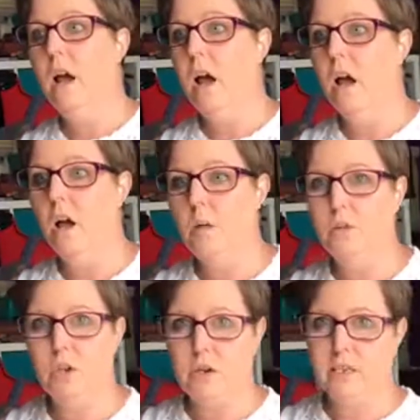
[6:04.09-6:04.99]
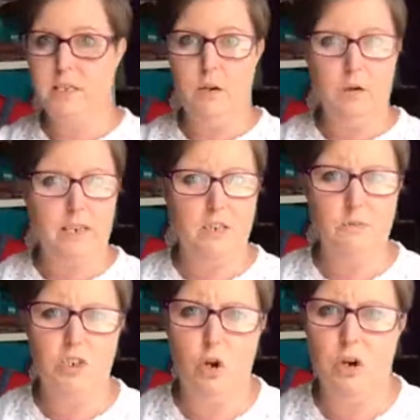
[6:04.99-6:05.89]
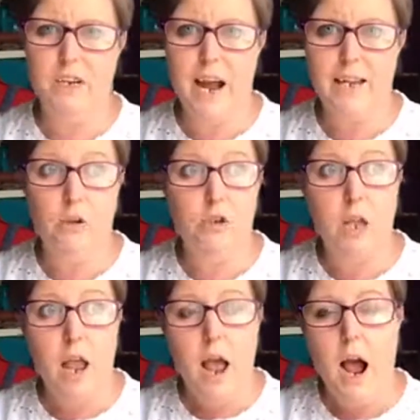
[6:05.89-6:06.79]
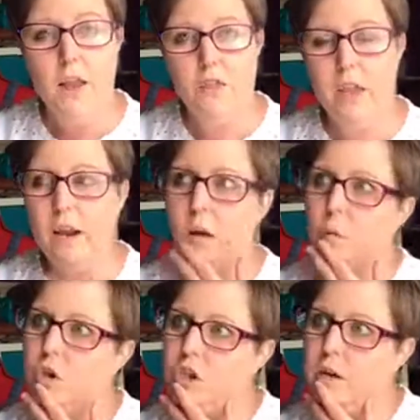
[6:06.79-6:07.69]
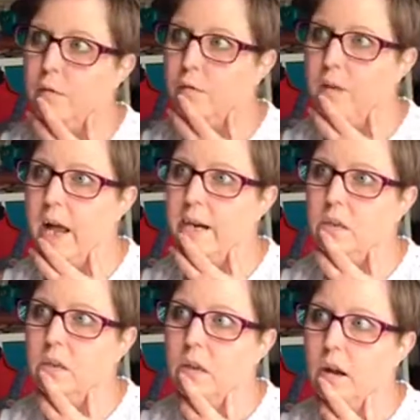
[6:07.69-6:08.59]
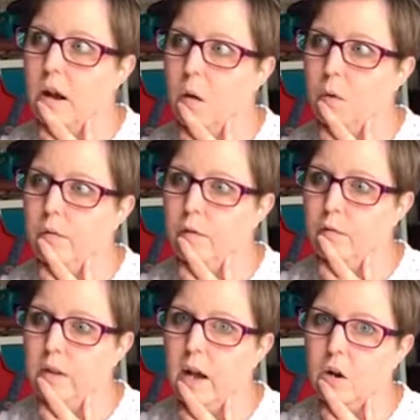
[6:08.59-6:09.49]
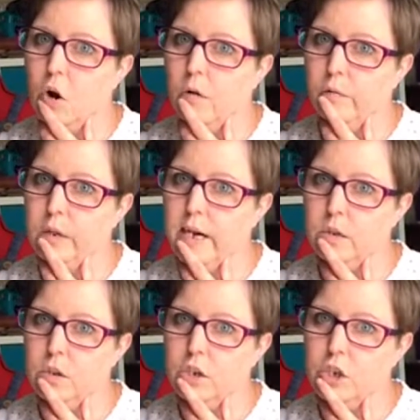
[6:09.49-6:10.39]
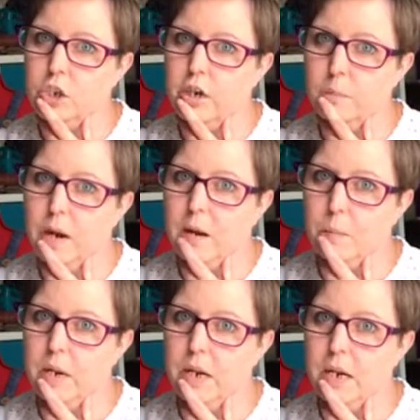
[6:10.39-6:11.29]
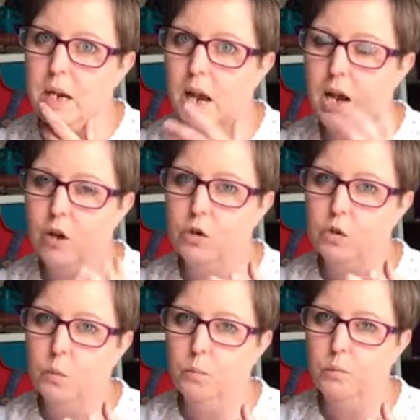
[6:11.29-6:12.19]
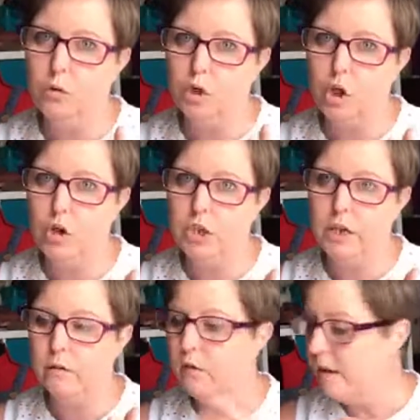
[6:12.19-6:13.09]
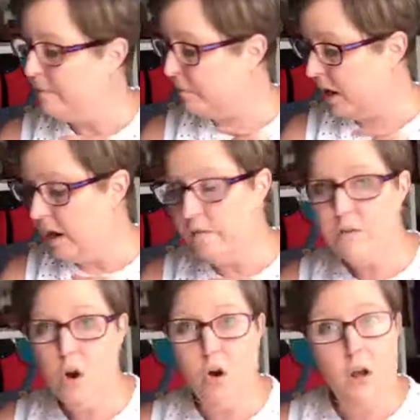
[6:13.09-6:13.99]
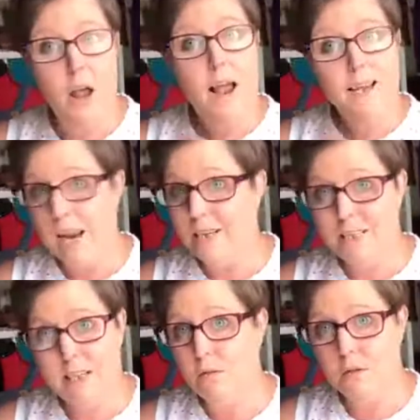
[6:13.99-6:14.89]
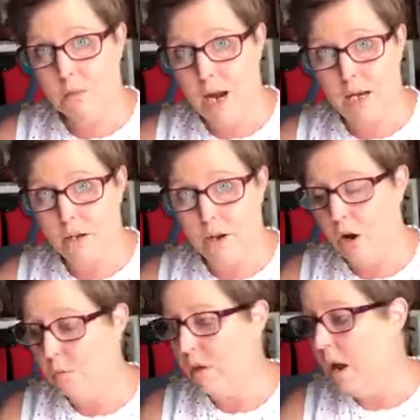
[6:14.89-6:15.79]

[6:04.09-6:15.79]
Um, you can still get some sort of nylons. I think I'm wondering if flannel. I wonder if a, fl a cotton flannel sheet might be a good alternative. If not, get yourself some calico.